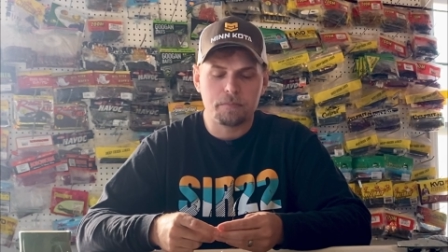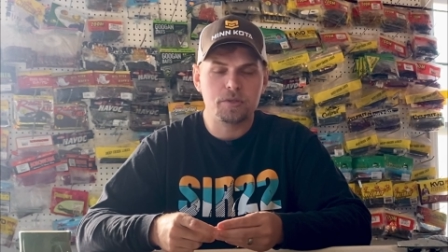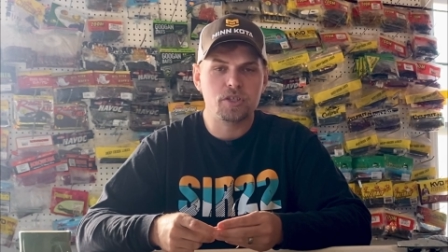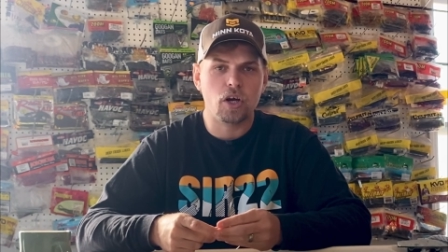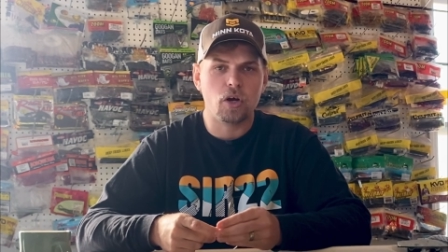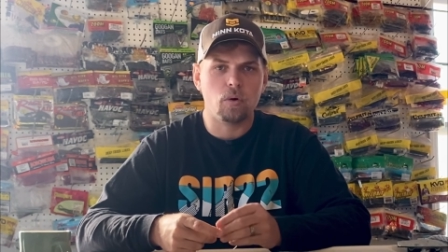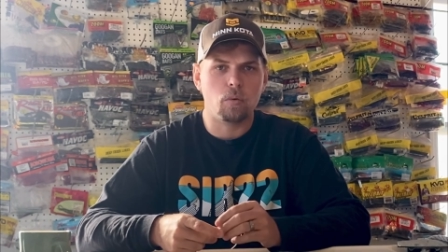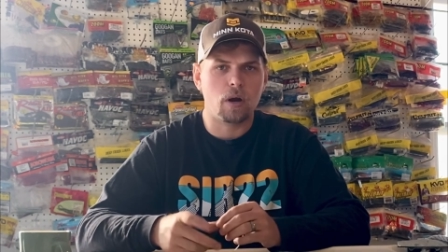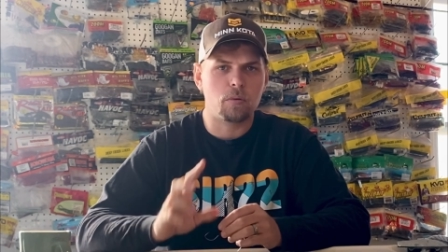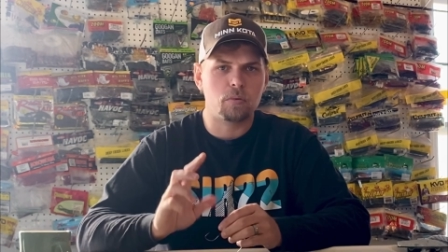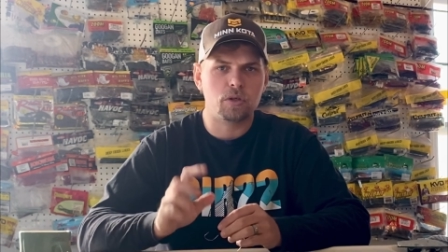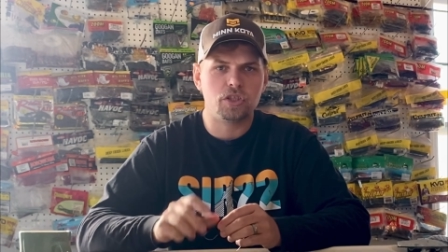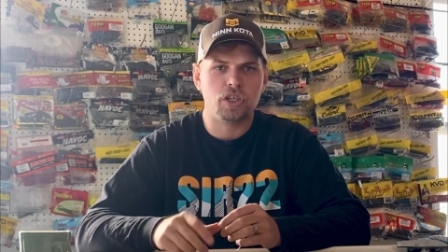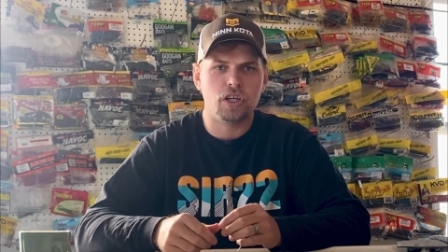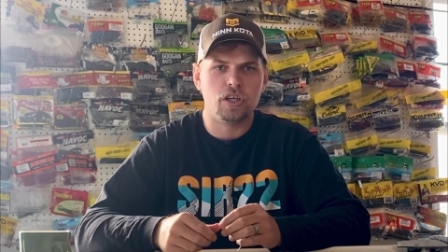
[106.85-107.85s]
So what I
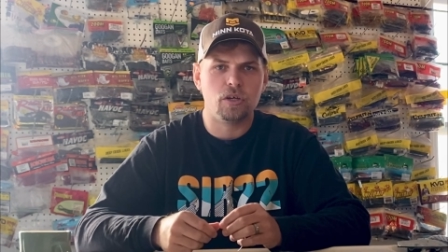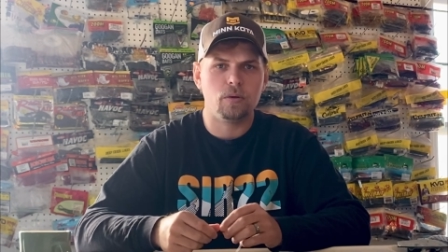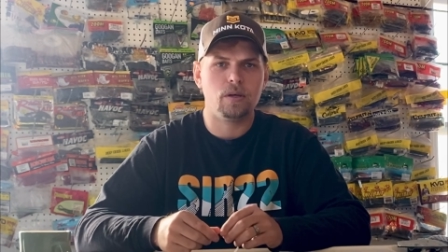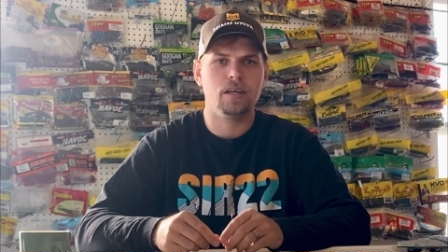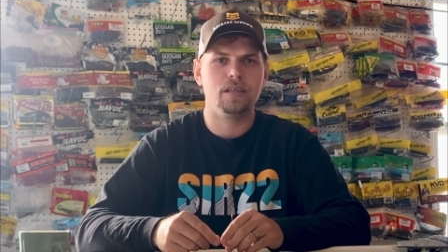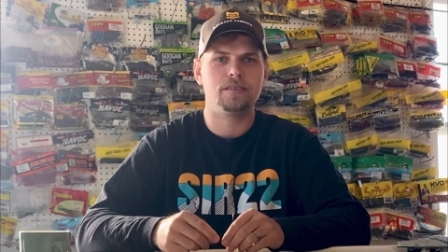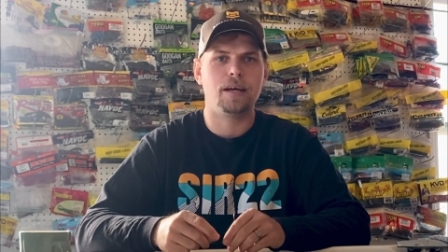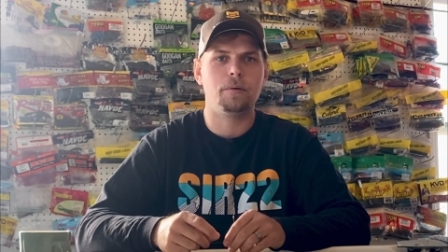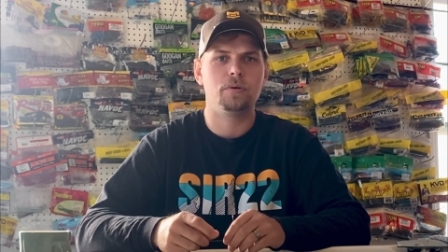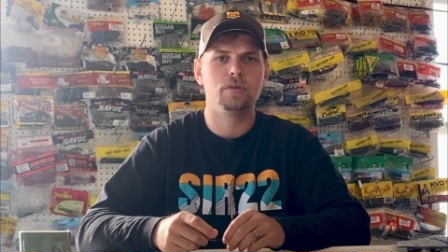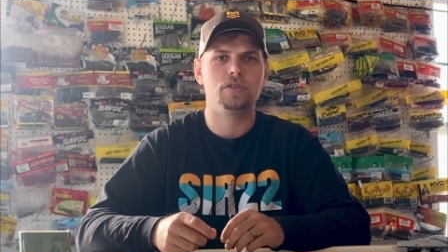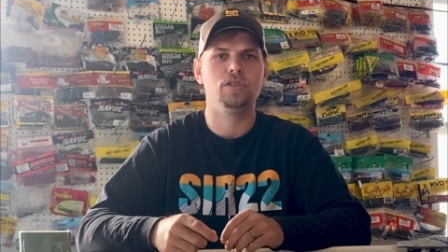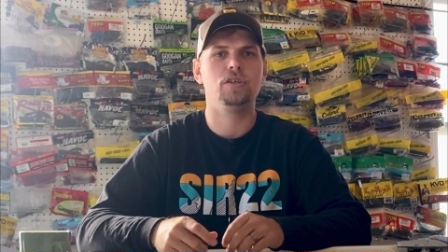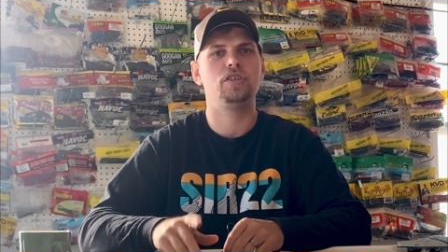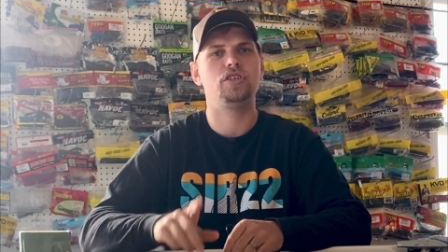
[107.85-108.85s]
want you to do is I
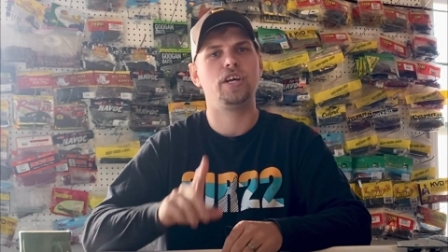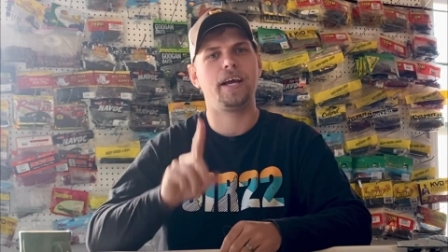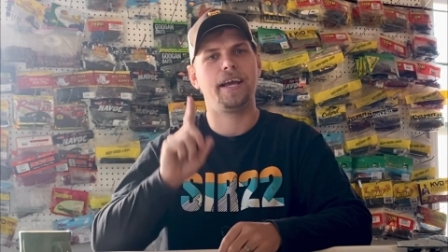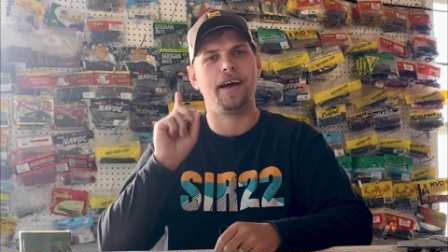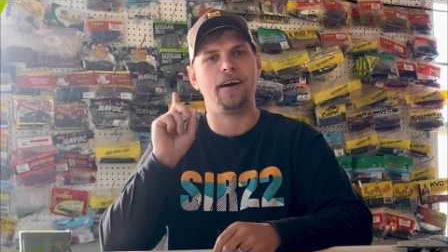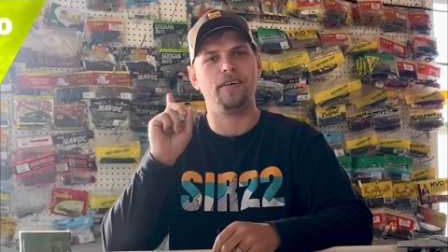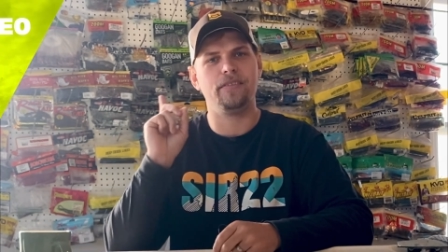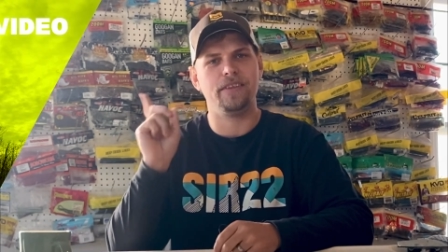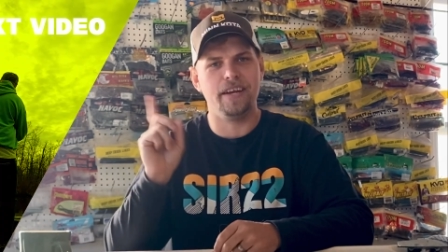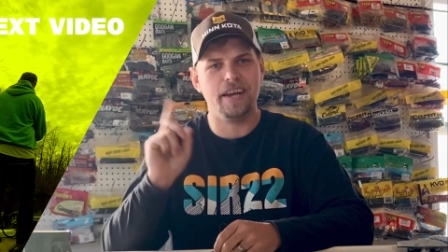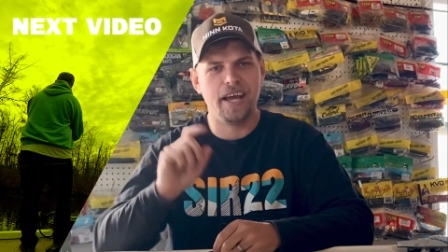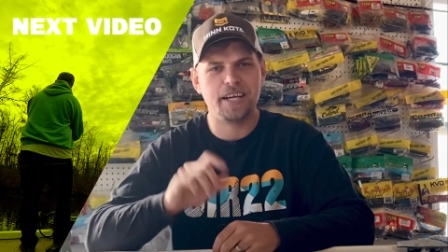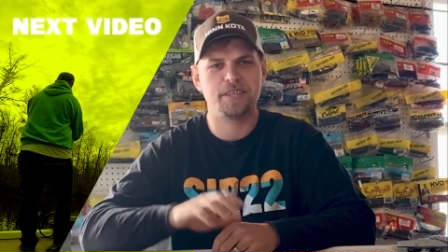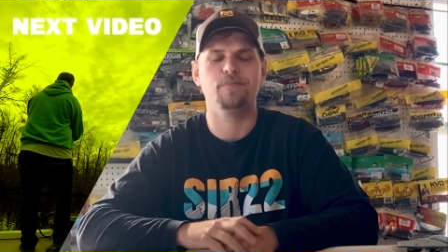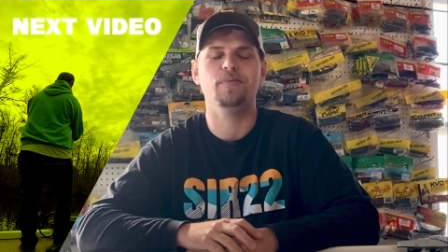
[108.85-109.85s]
want you to check out the
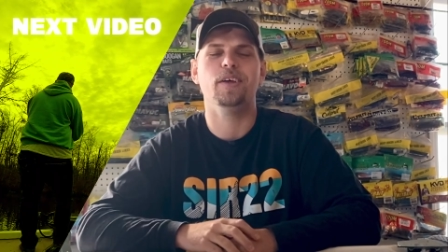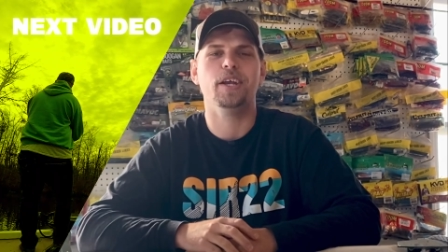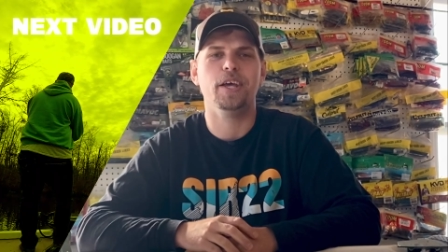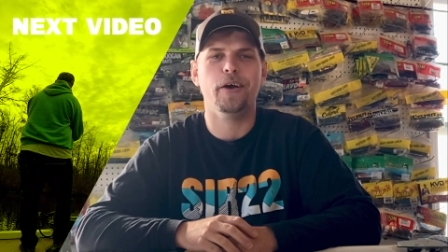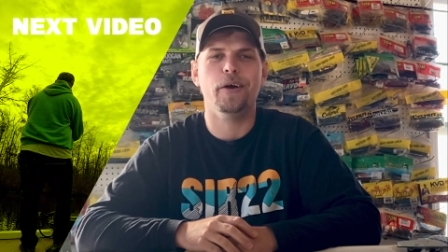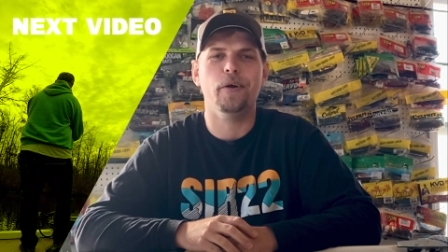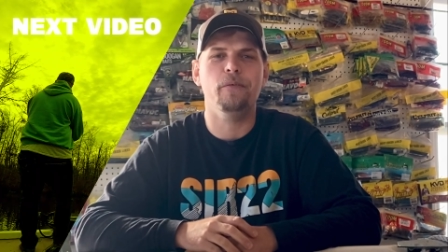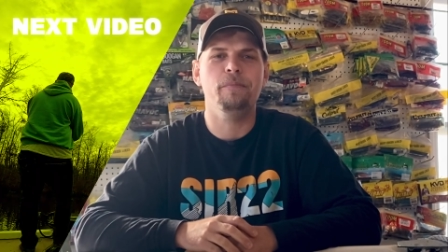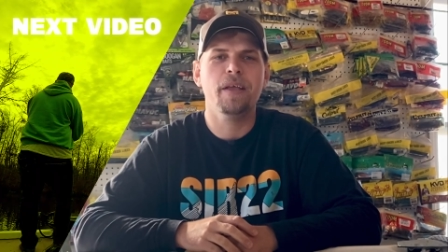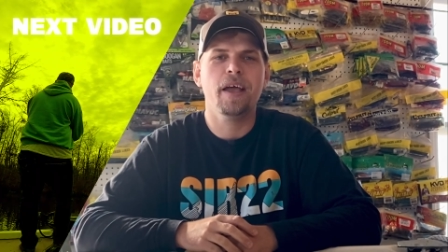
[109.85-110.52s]
next video,